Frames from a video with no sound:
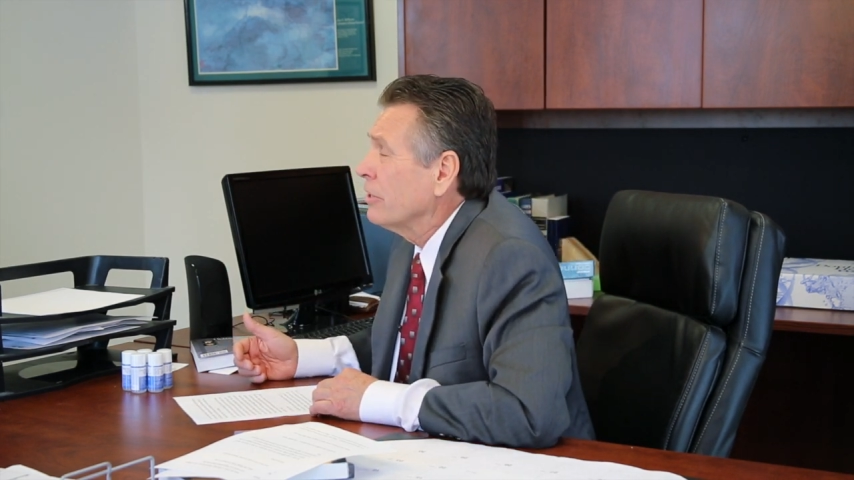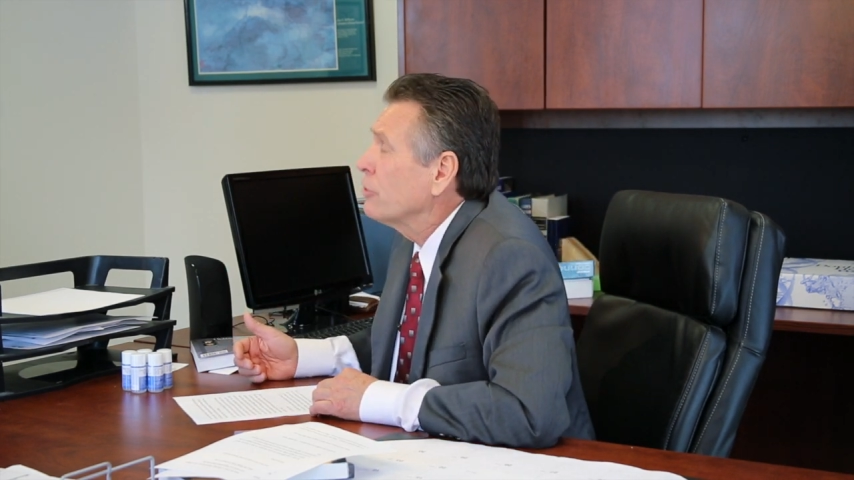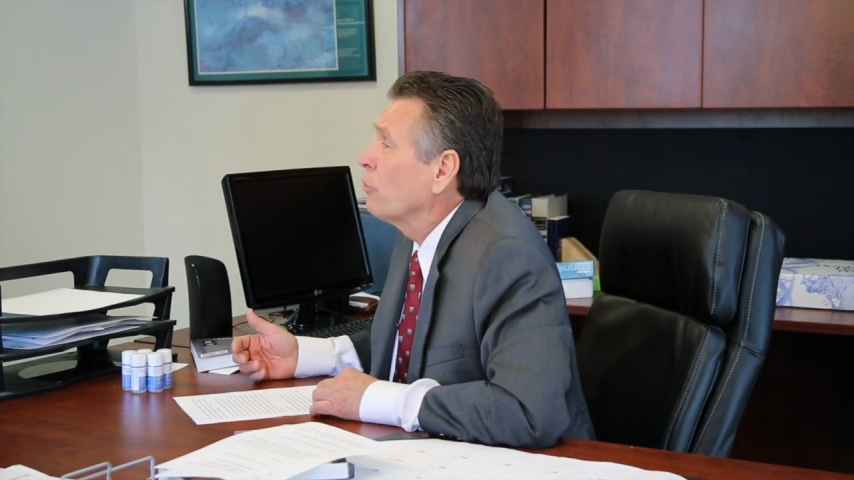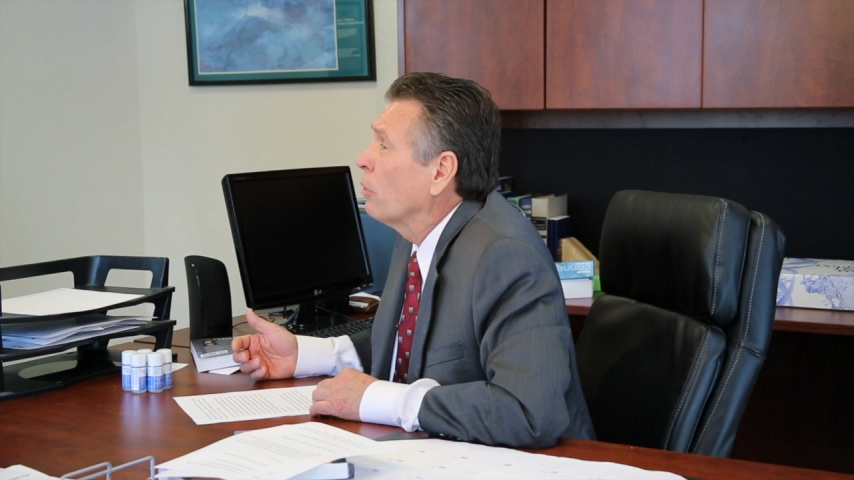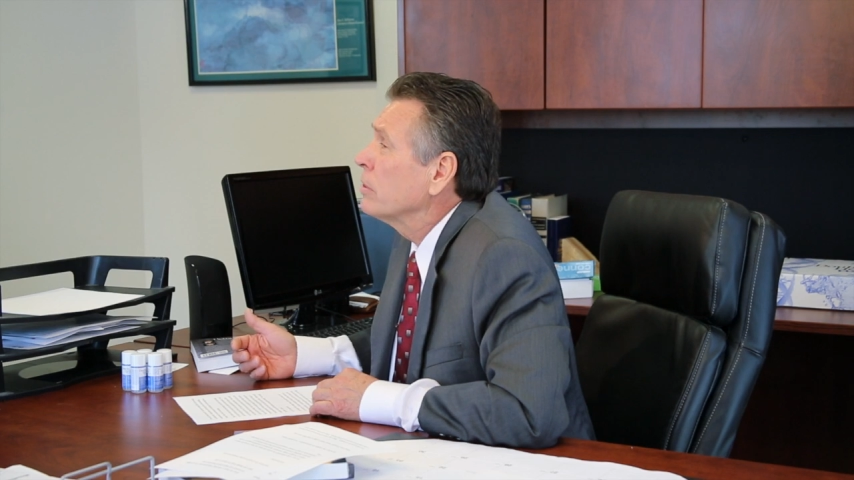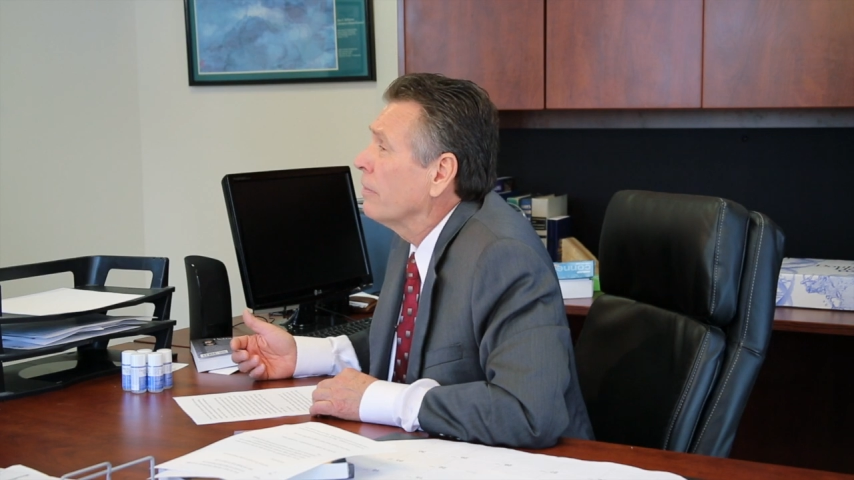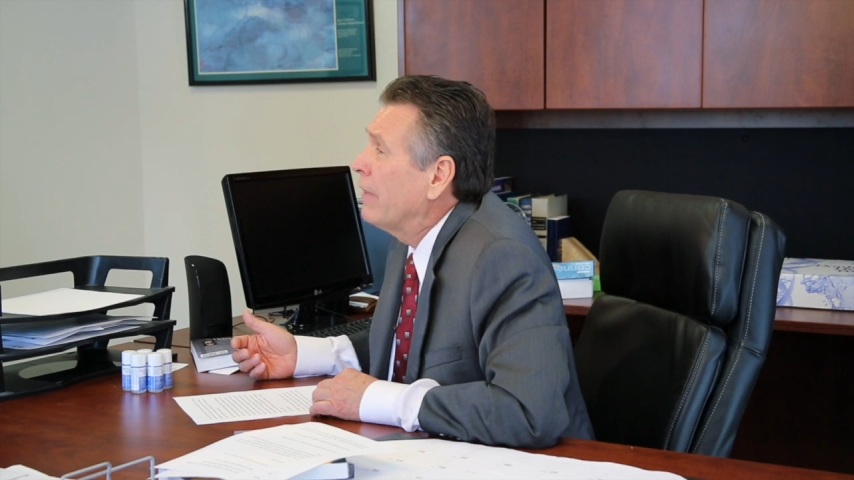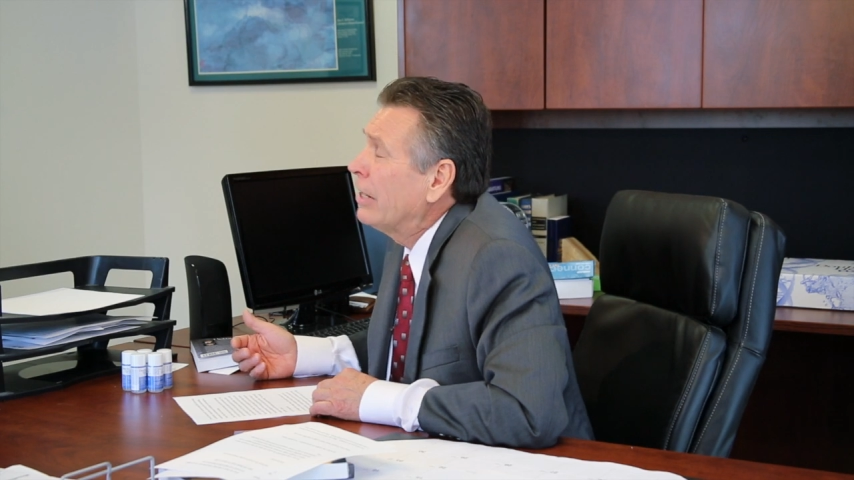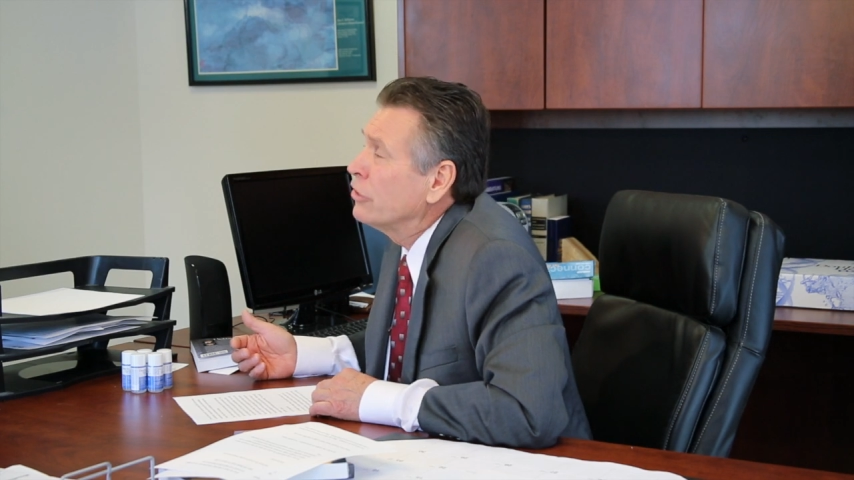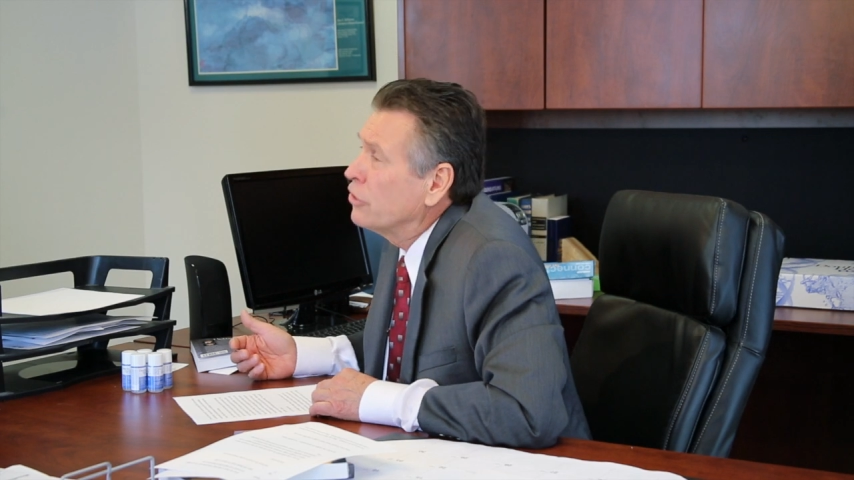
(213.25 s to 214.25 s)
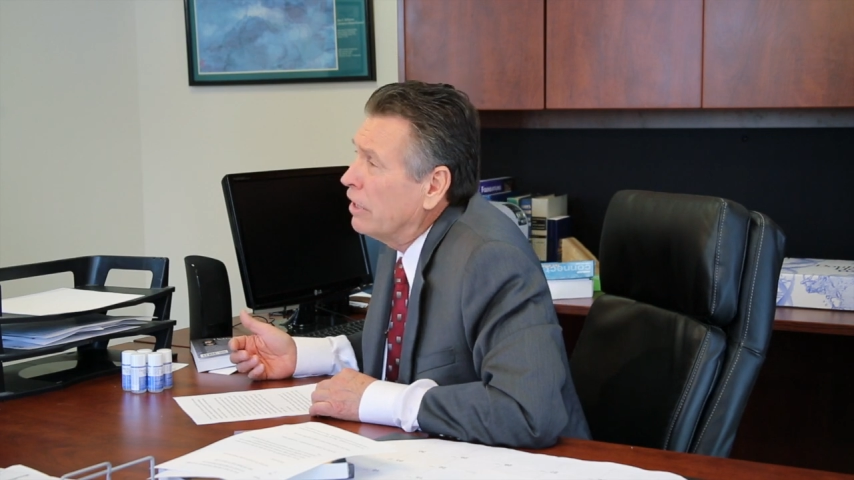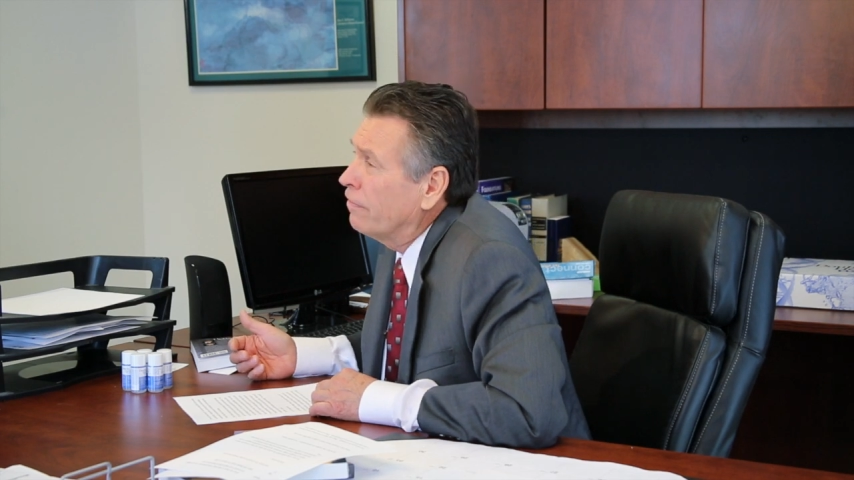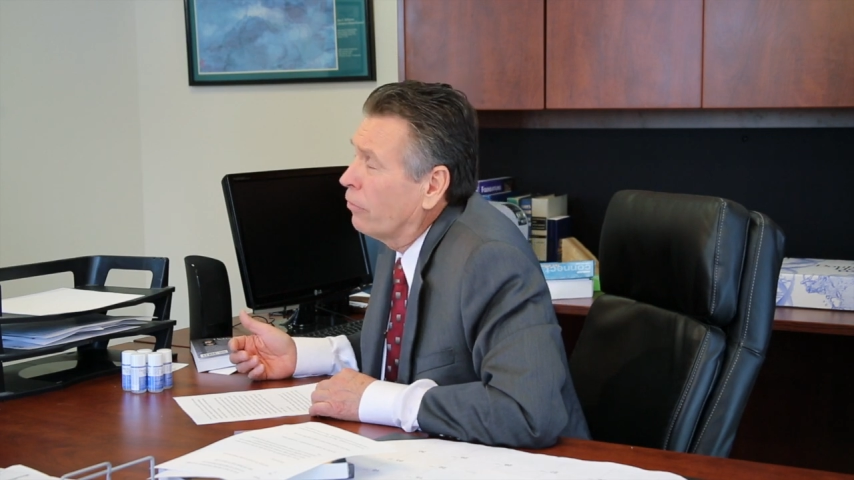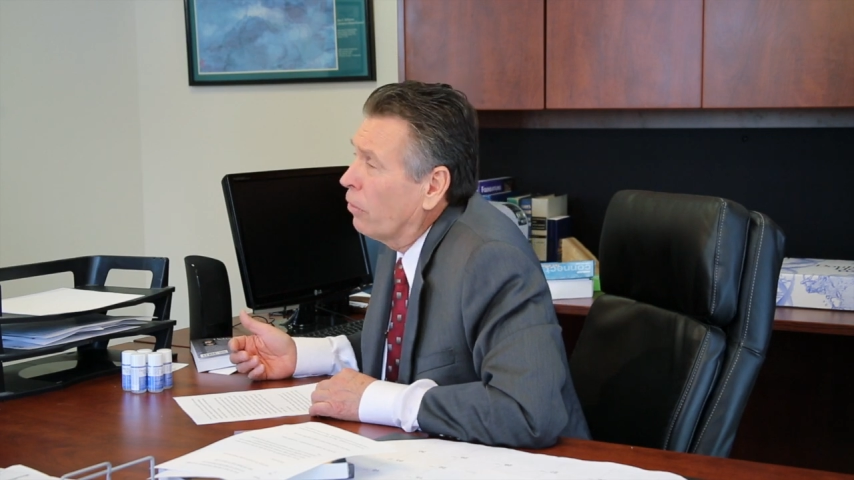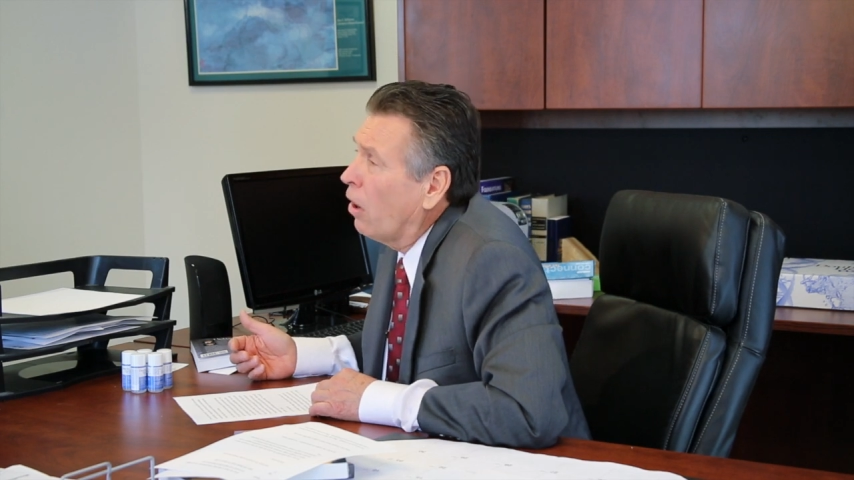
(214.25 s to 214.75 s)
the source of
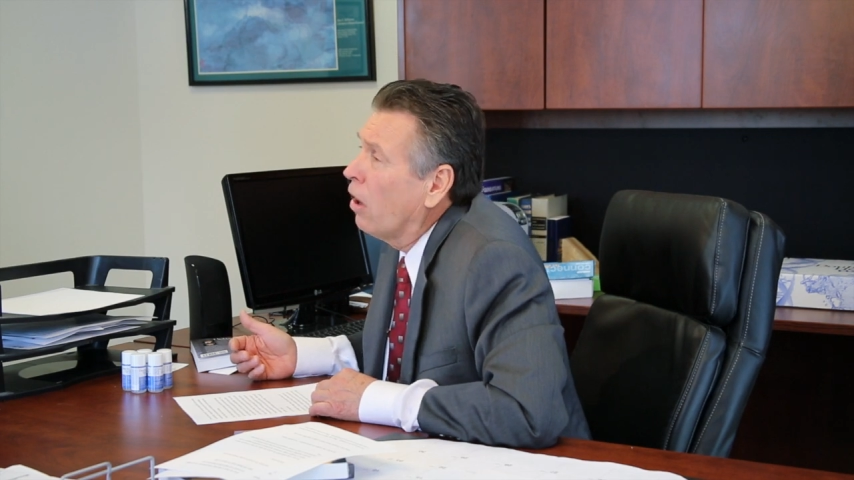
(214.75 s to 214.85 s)
energy for